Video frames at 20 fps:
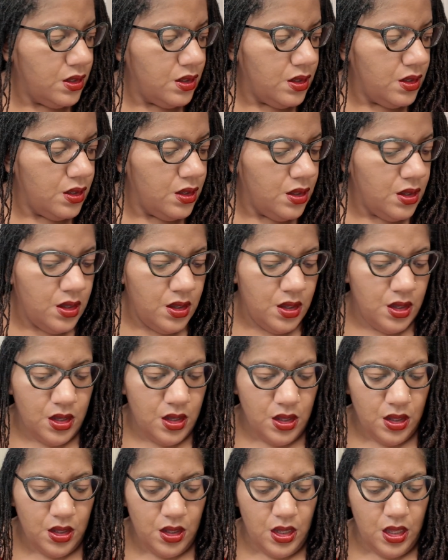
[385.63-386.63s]

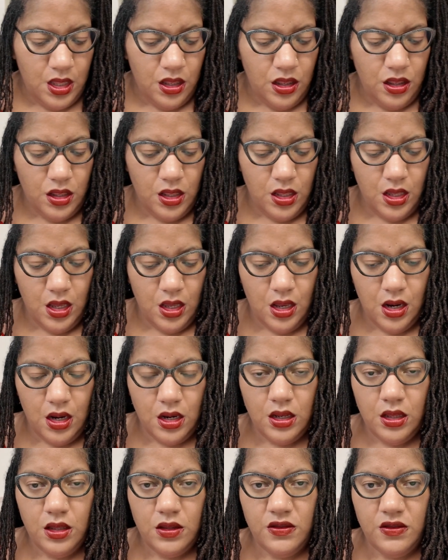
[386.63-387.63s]
And
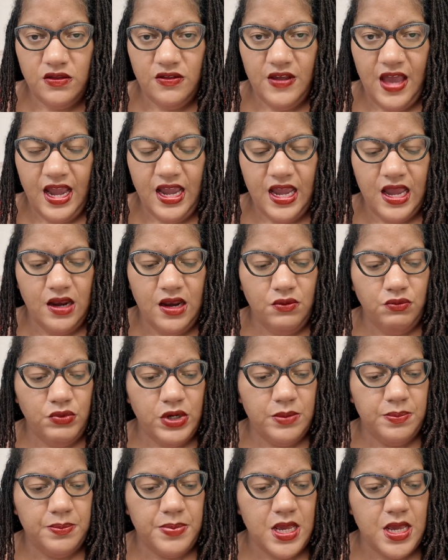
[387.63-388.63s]
then second
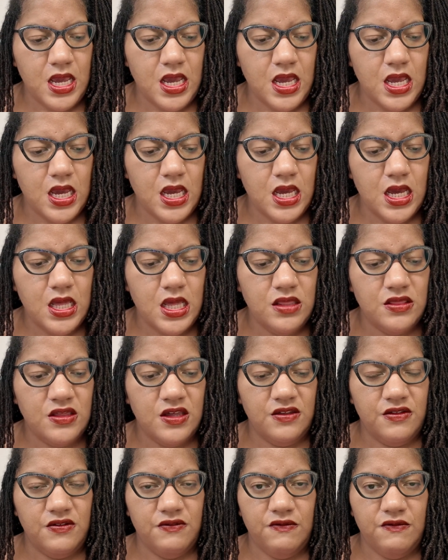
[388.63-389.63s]
would be
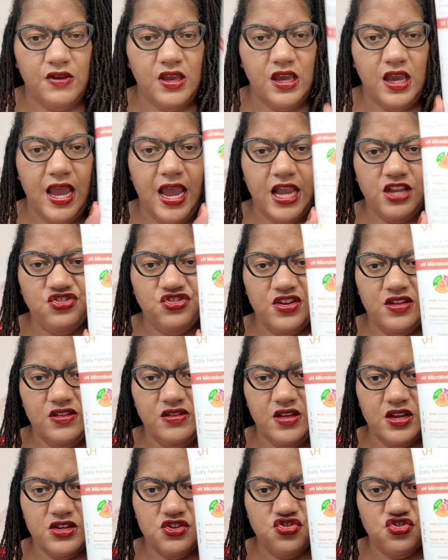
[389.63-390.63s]
this VH
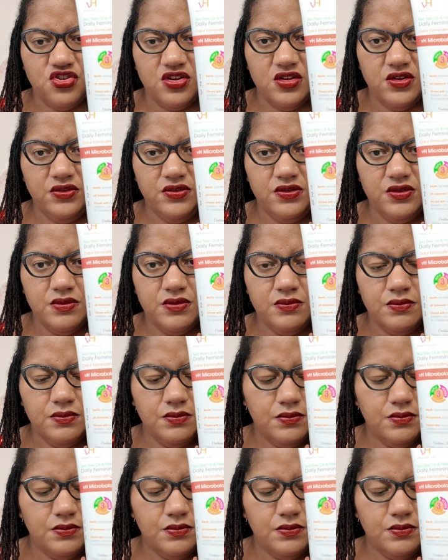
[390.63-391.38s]
Essentials.